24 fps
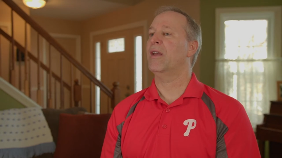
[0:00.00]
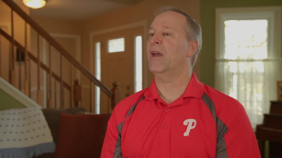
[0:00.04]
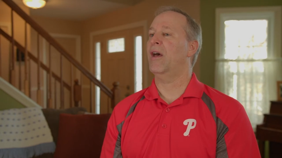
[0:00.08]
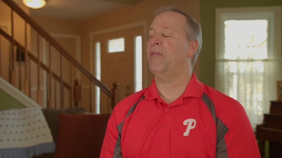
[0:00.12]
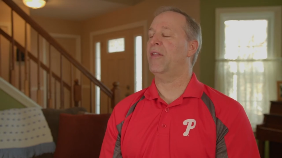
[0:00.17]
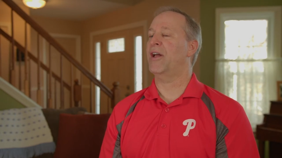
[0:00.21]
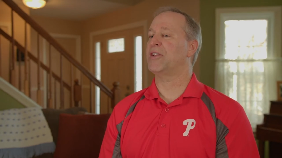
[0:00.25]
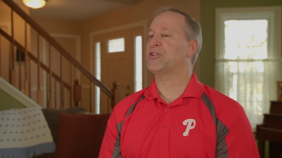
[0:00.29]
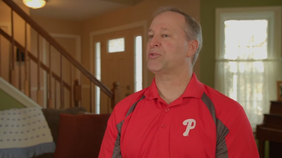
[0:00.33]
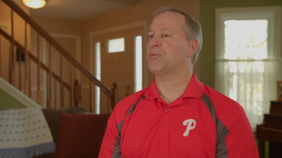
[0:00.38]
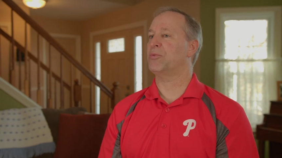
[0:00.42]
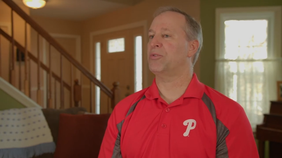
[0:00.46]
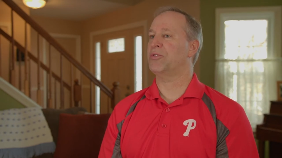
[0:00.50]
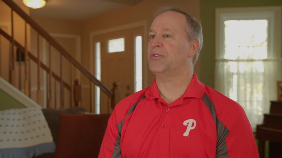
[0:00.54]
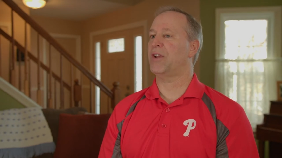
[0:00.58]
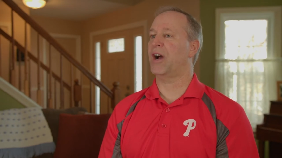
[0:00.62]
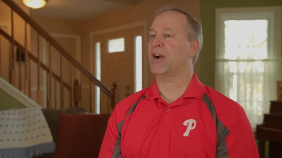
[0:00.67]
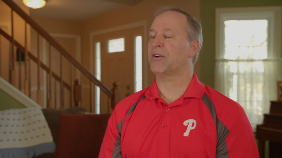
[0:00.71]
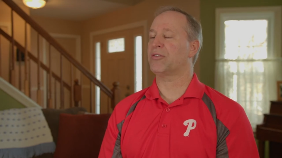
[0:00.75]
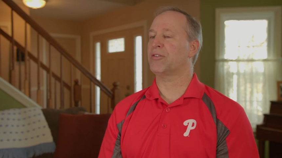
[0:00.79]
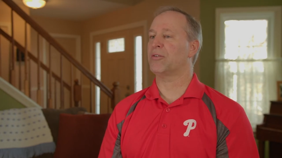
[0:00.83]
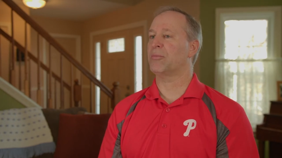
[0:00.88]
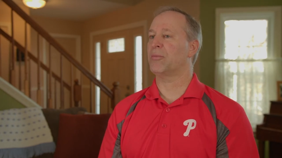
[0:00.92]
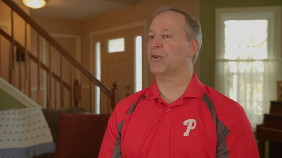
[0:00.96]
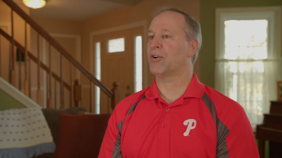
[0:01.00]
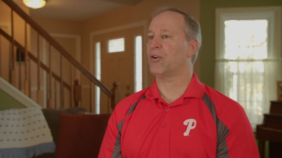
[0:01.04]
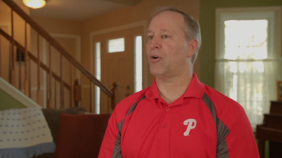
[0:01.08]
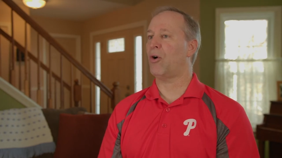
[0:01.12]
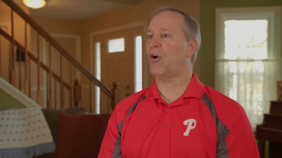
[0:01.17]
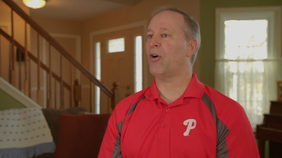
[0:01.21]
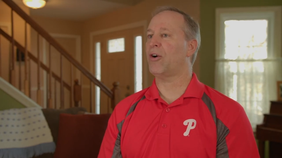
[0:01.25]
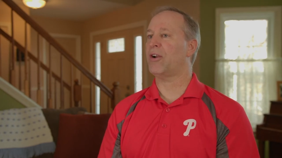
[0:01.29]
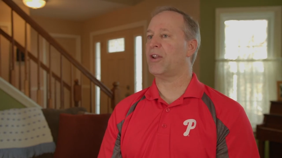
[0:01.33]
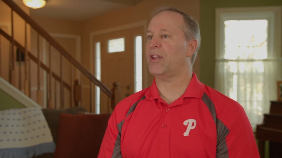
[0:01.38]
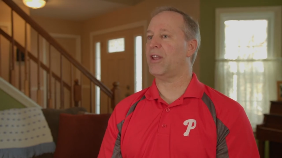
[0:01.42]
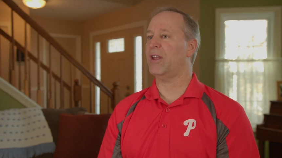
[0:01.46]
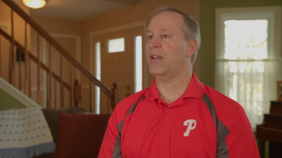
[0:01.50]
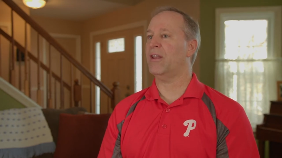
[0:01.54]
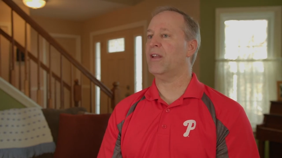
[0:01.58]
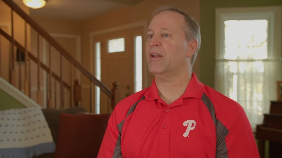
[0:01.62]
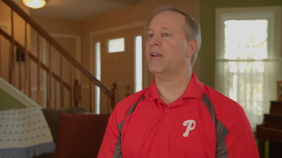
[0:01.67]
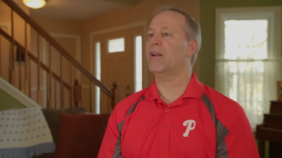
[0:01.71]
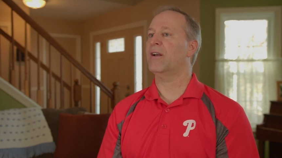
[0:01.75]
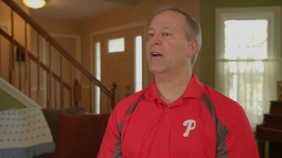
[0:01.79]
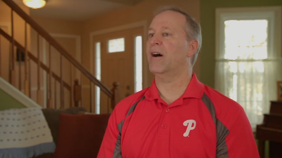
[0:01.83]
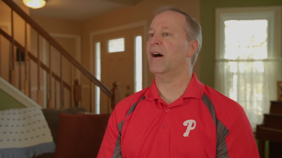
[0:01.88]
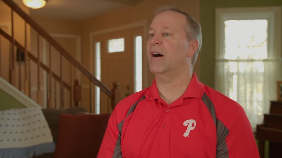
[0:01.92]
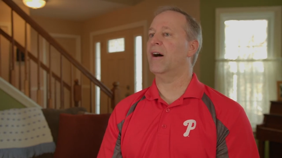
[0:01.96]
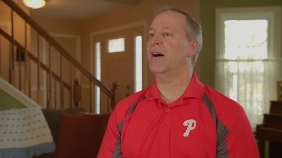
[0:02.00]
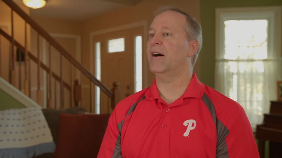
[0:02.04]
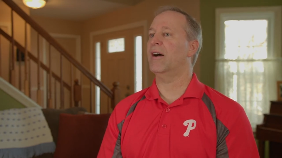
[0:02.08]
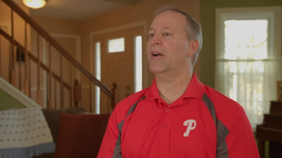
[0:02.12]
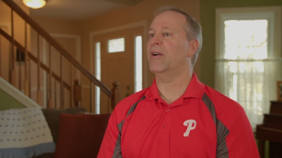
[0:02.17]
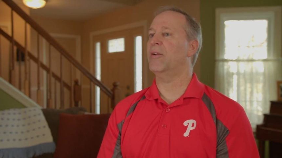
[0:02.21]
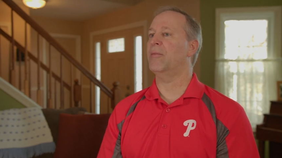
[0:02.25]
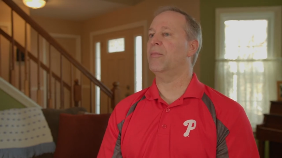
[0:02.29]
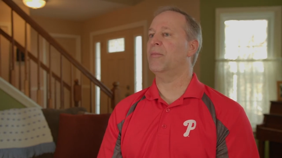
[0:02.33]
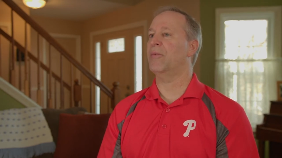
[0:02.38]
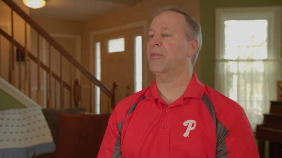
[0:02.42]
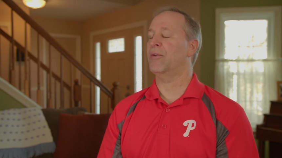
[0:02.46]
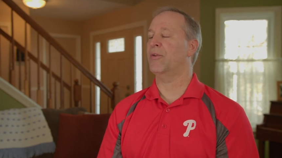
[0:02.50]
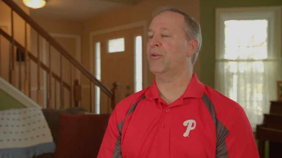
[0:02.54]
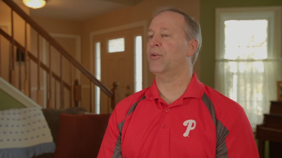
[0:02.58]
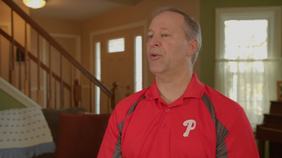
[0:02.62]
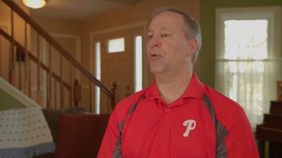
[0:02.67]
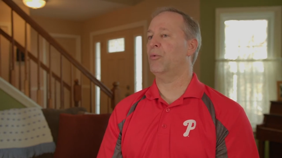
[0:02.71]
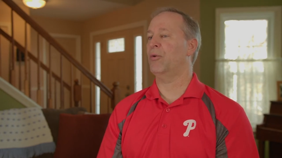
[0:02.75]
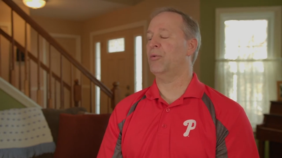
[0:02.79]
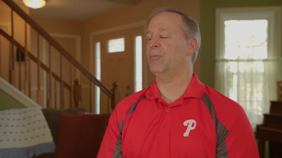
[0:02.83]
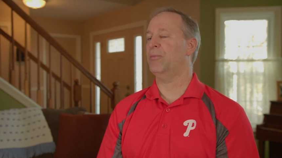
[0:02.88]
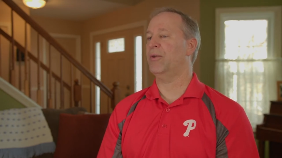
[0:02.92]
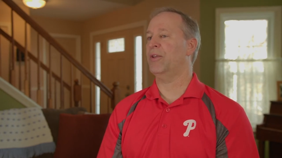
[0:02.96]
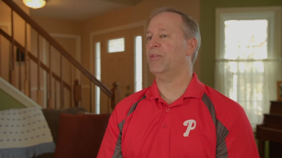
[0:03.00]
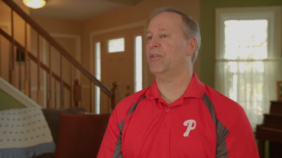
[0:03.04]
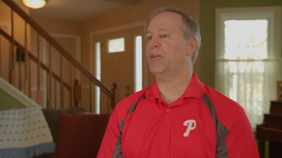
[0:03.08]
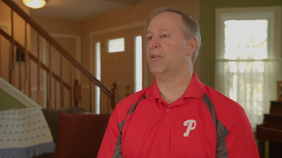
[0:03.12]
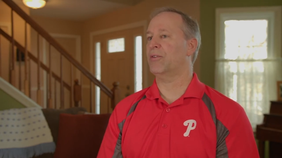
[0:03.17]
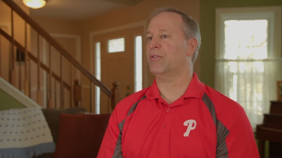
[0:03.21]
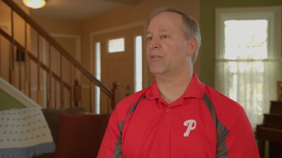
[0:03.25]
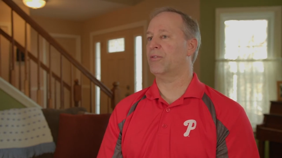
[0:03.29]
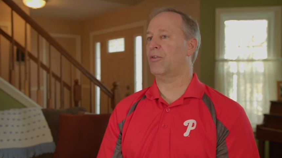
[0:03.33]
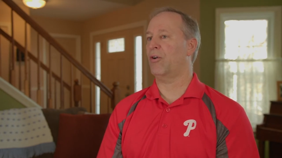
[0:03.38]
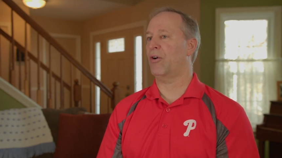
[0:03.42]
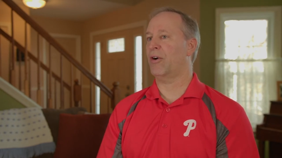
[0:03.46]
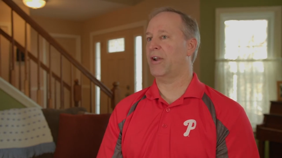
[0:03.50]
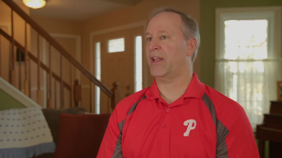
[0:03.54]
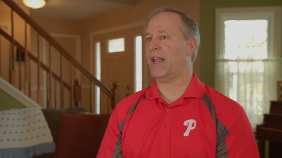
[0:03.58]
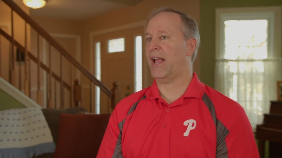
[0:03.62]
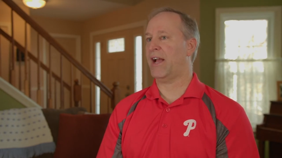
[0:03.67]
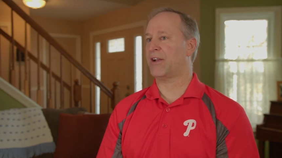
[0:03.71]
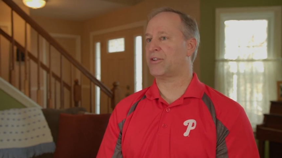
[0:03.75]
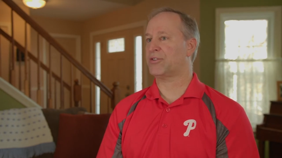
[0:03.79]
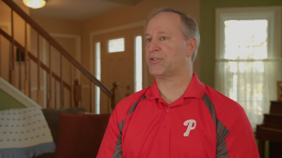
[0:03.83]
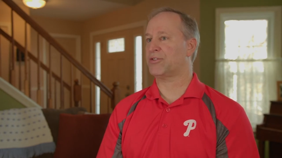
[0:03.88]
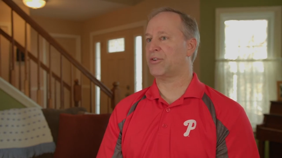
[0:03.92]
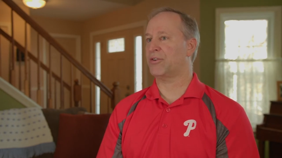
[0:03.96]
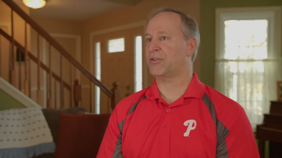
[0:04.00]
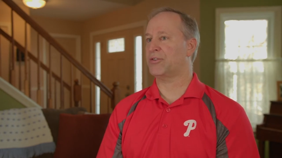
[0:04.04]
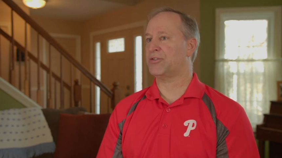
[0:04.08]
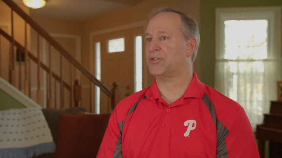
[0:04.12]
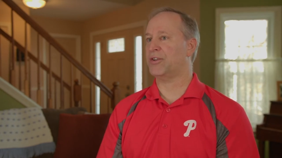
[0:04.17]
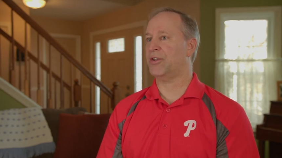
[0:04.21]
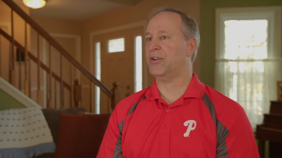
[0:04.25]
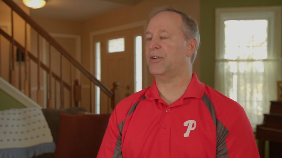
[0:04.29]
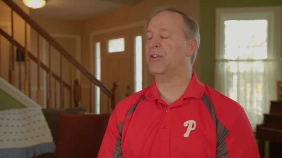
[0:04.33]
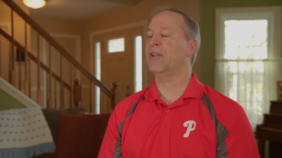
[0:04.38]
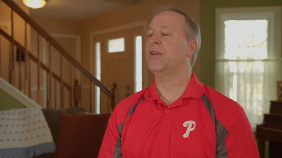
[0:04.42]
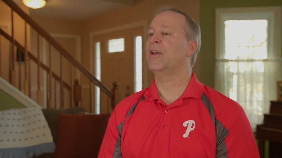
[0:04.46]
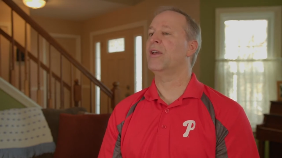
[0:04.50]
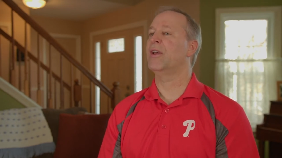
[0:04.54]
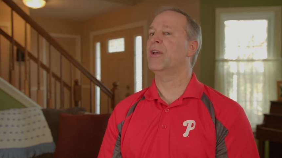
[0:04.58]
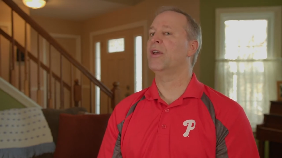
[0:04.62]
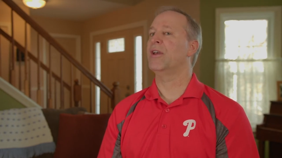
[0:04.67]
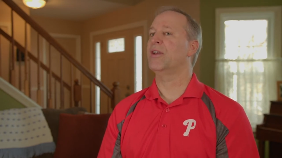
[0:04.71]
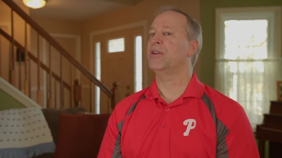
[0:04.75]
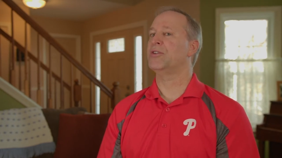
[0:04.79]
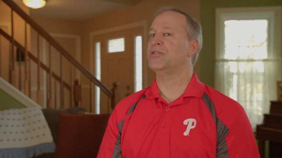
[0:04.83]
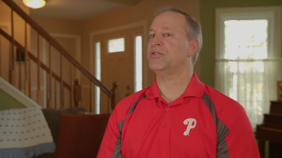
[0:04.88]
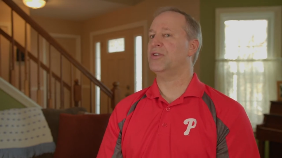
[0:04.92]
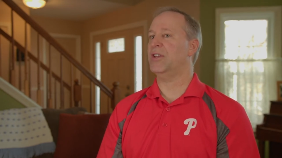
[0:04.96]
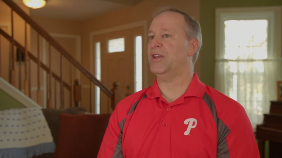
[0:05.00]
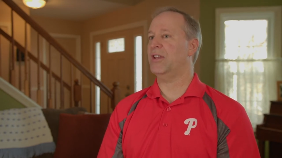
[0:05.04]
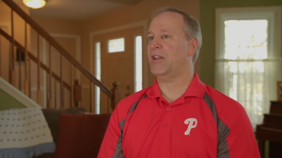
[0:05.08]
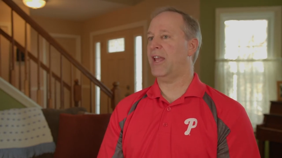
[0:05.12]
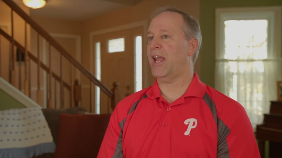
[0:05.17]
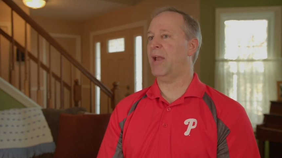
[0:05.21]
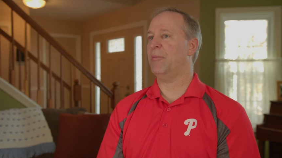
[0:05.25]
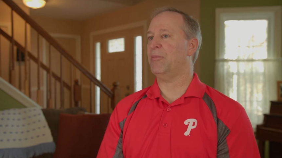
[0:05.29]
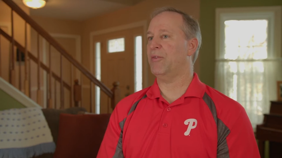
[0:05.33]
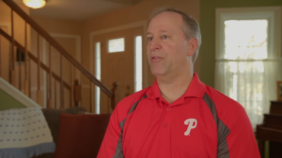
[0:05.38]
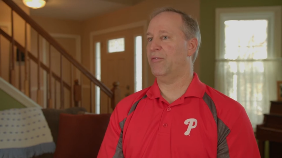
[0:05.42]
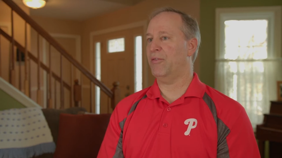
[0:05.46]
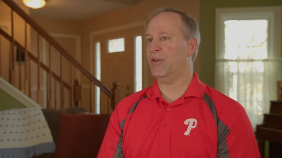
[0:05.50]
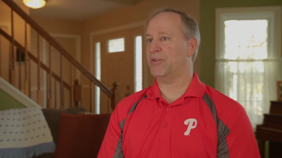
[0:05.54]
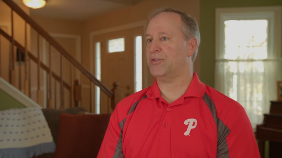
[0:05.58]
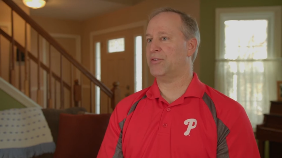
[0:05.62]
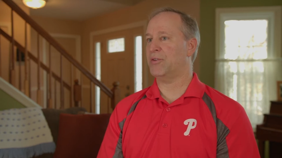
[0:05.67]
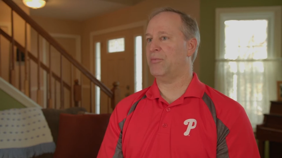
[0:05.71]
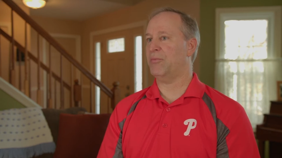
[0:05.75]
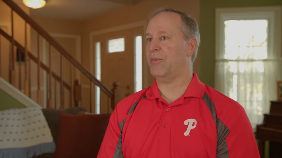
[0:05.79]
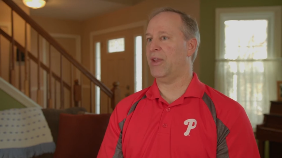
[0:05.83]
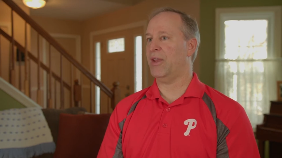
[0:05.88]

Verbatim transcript: And that's when Dr. McCarty, who would be the cardiac surgeon, she came to visit